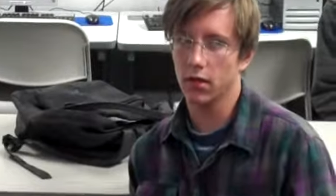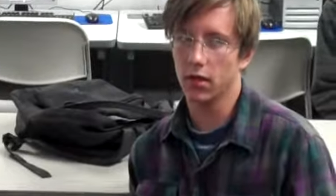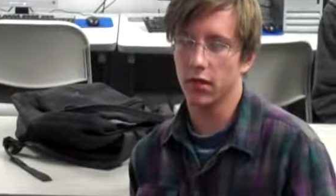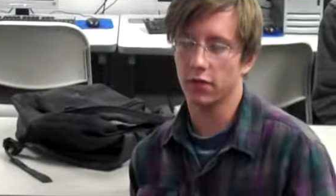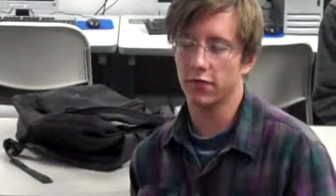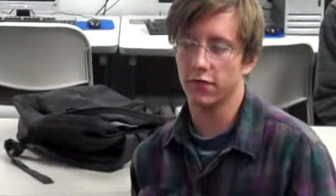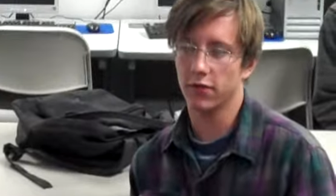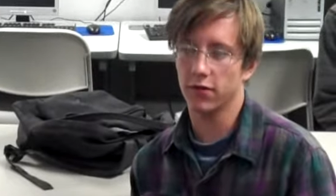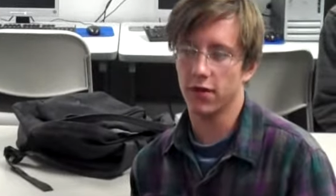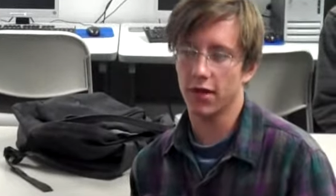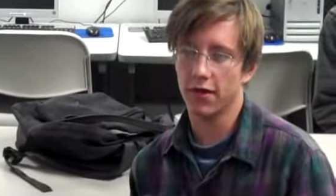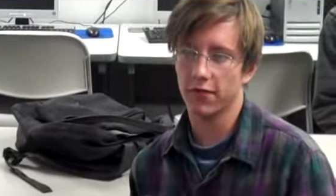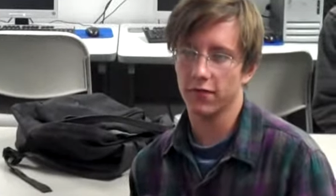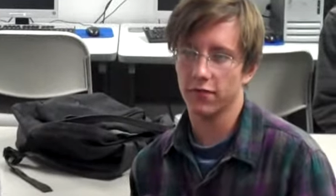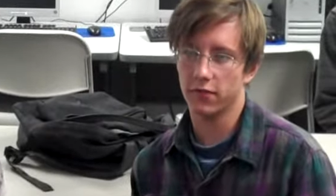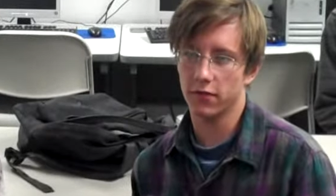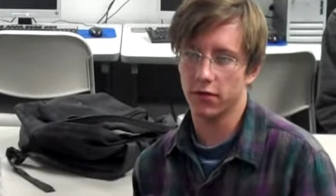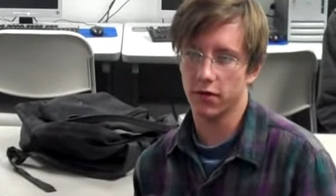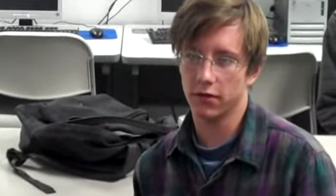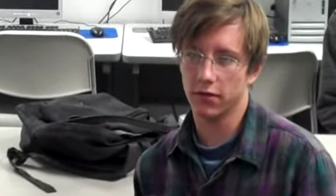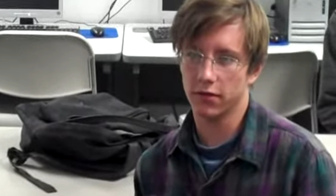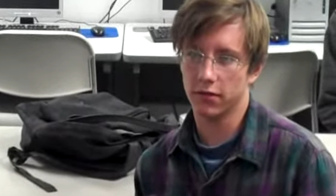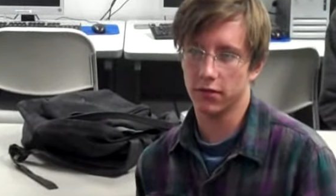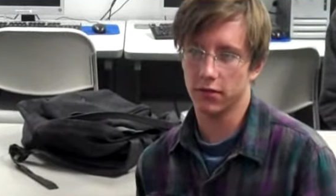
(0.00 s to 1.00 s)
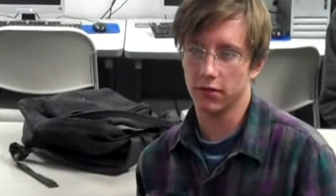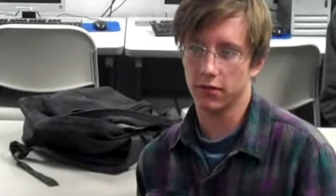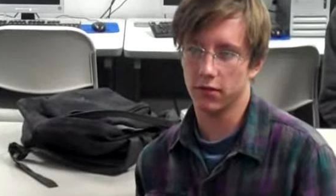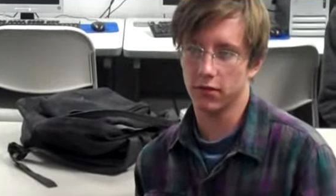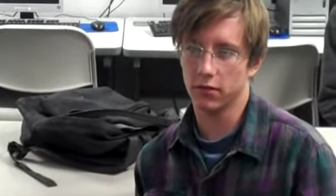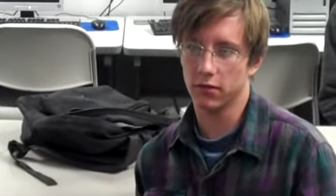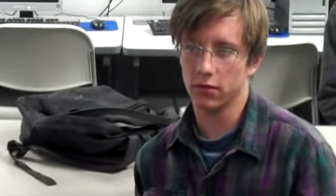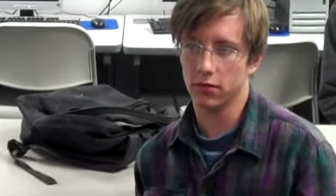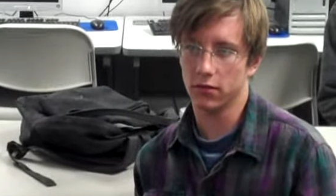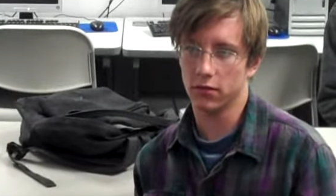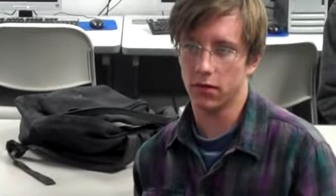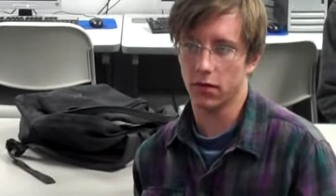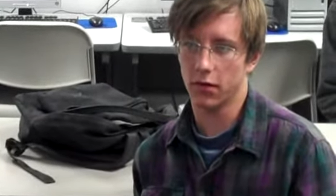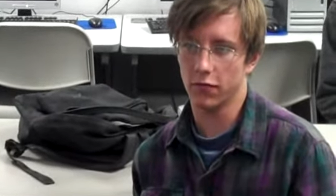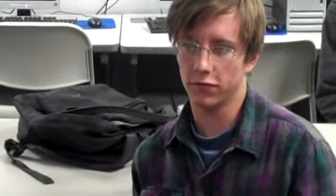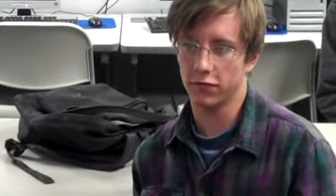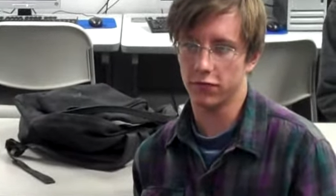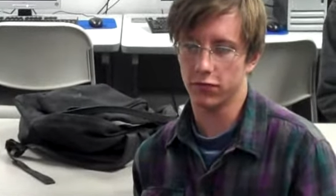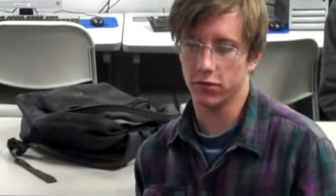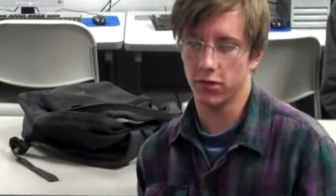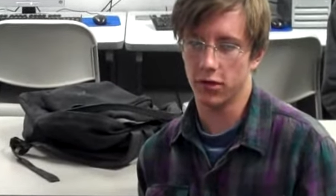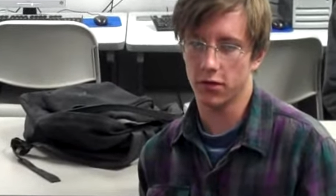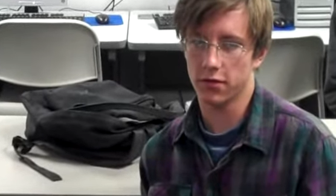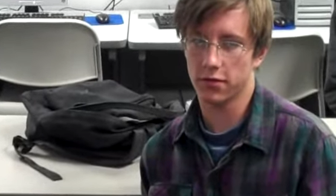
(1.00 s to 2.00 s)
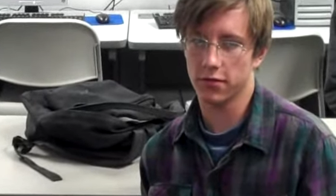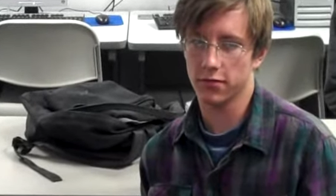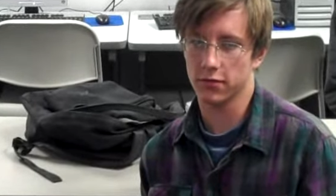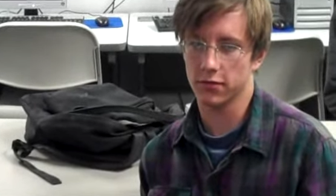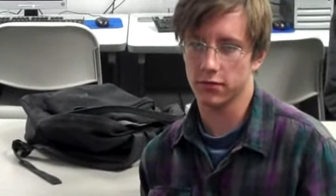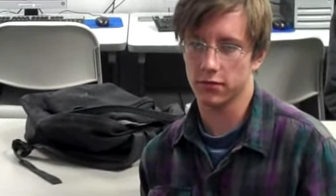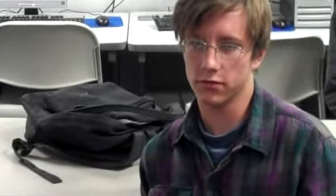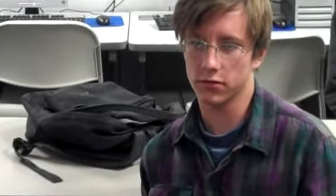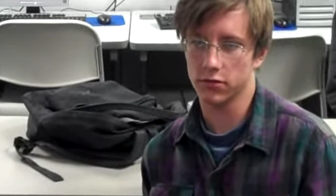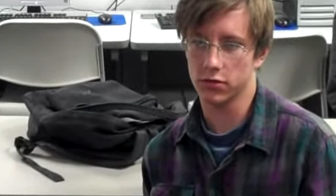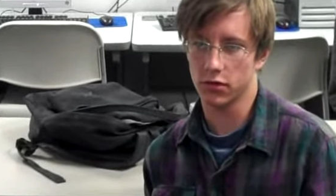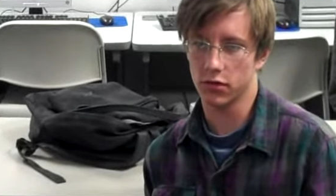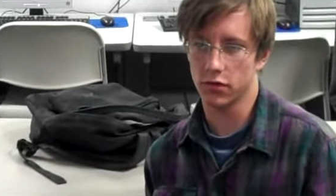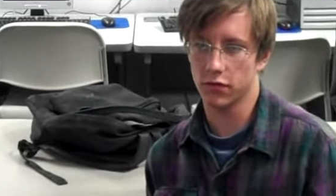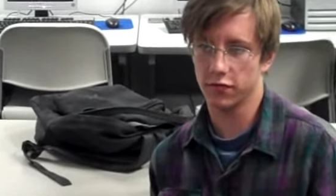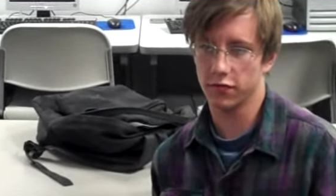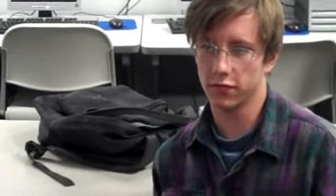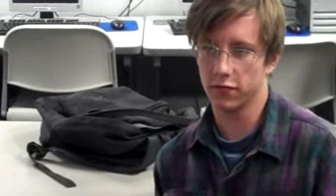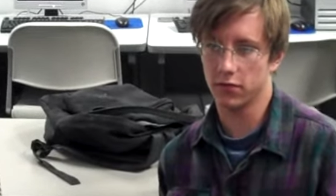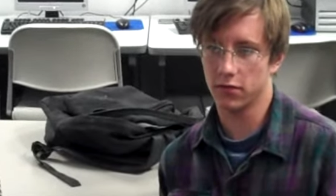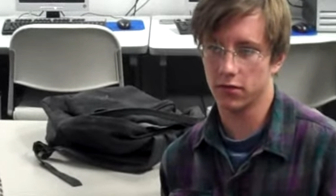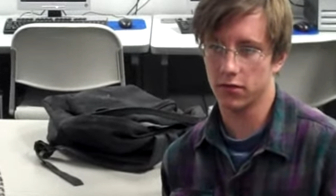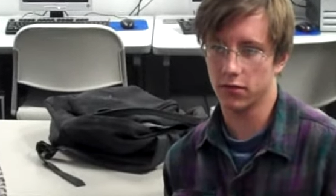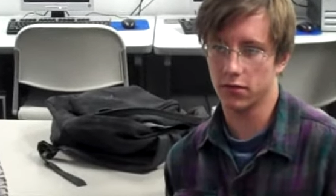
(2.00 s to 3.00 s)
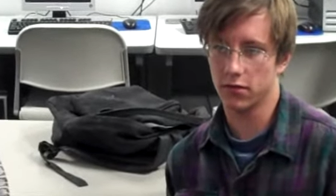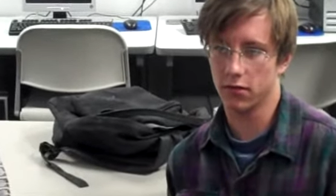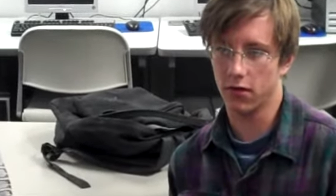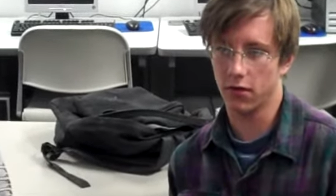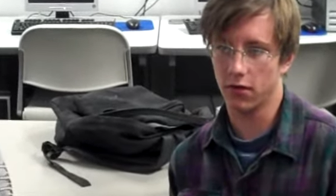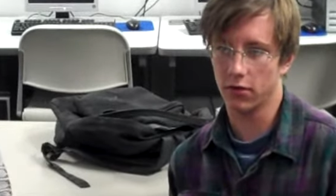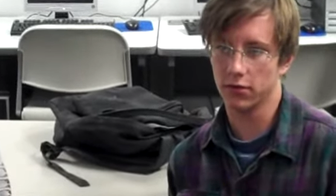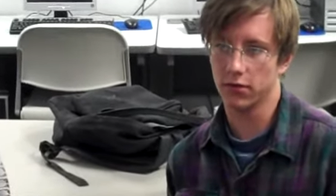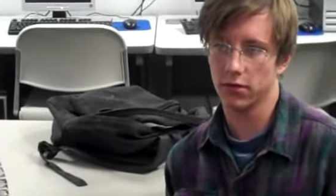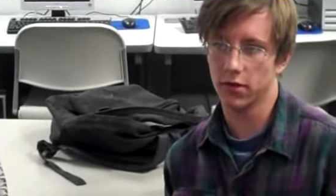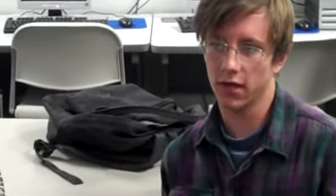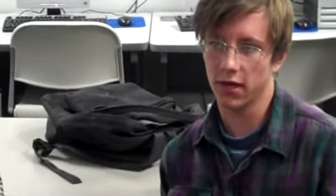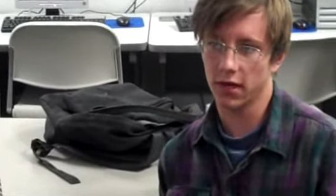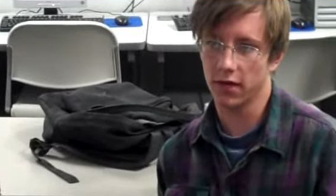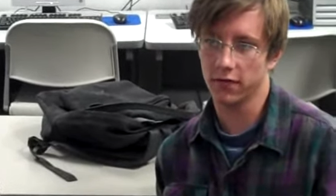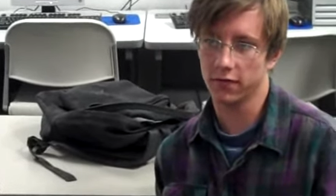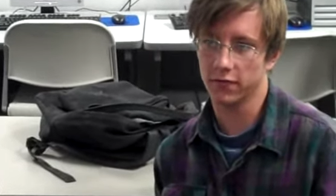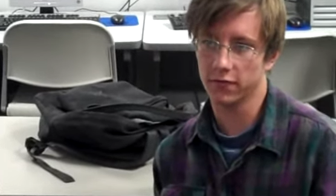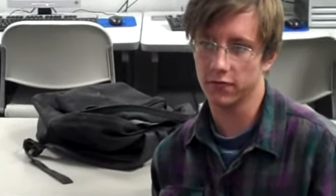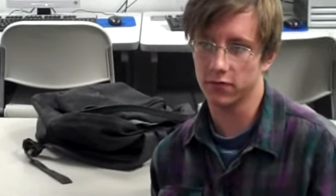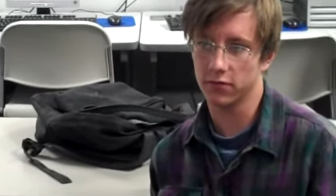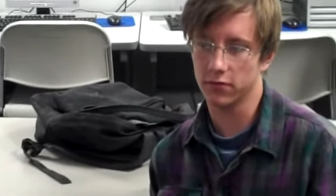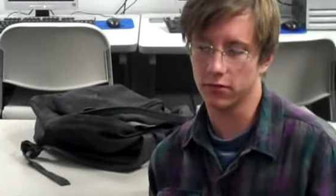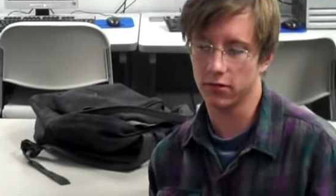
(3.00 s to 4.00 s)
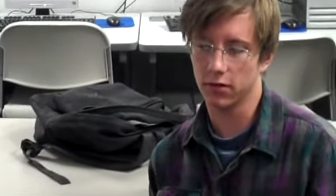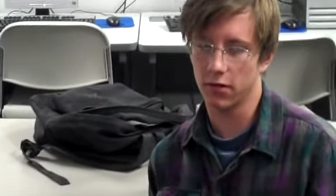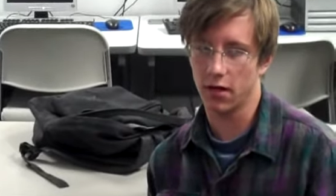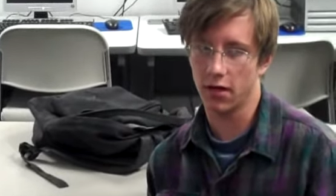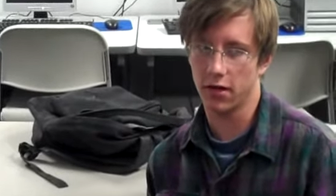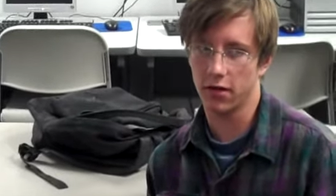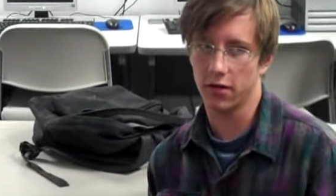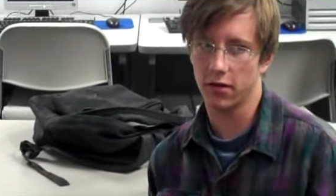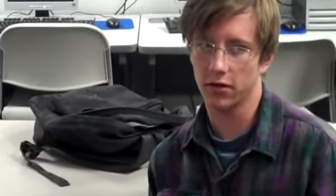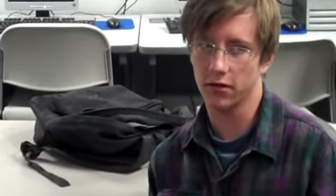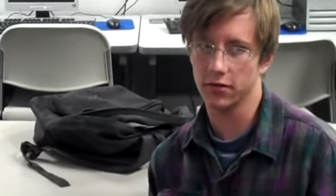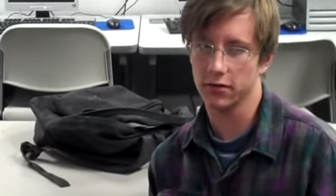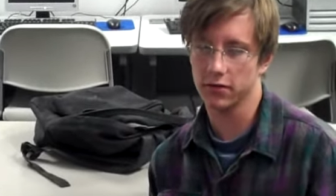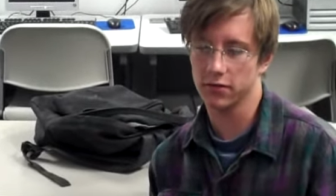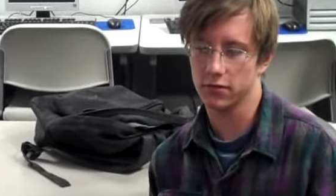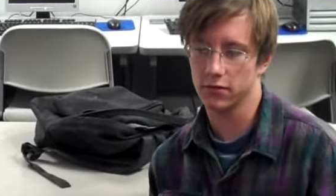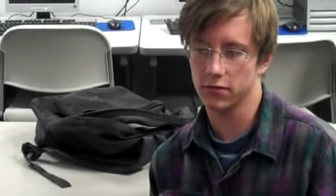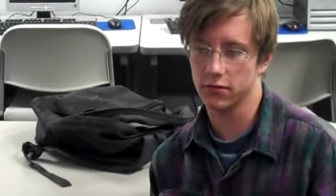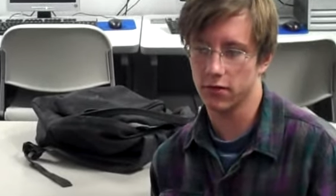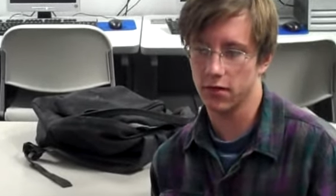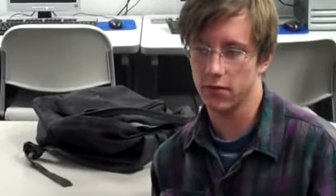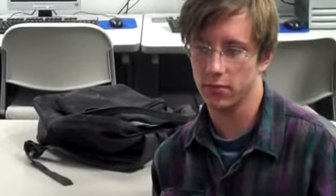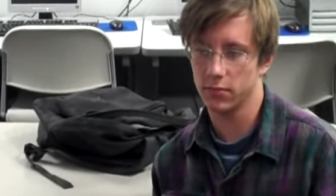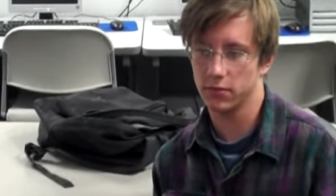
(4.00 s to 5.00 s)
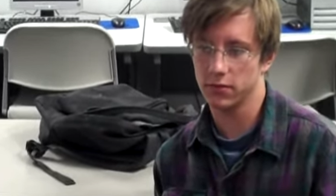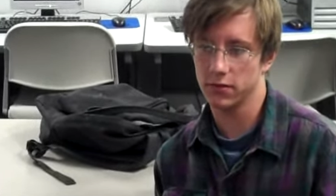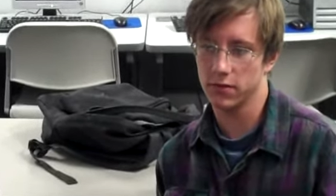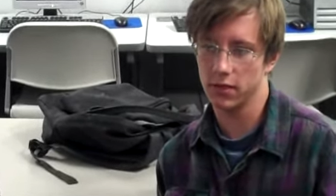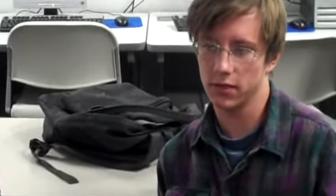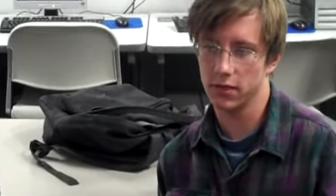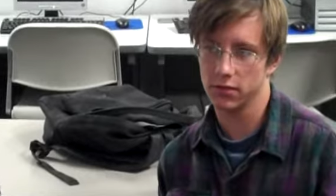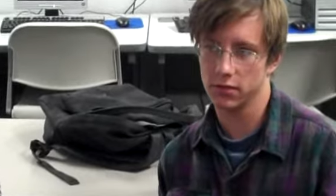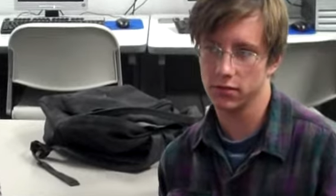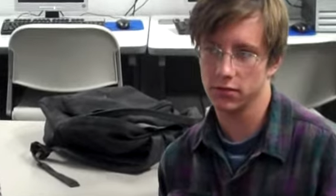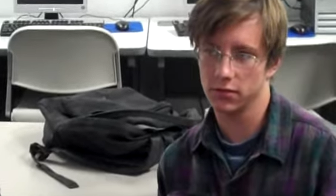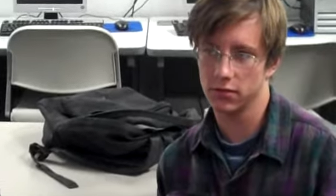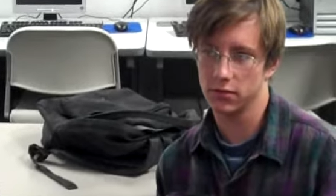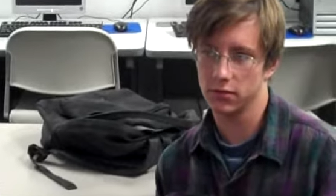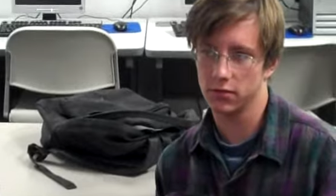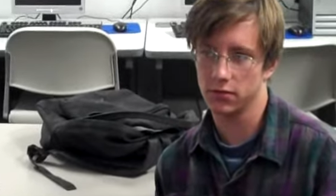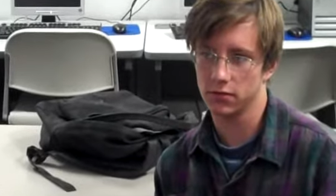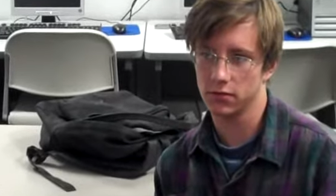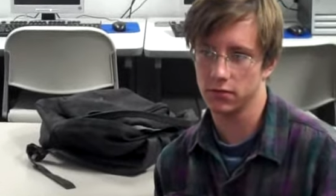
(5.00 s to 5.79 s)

if you have nothing of worth to show for, all you have to rely on is your reputation.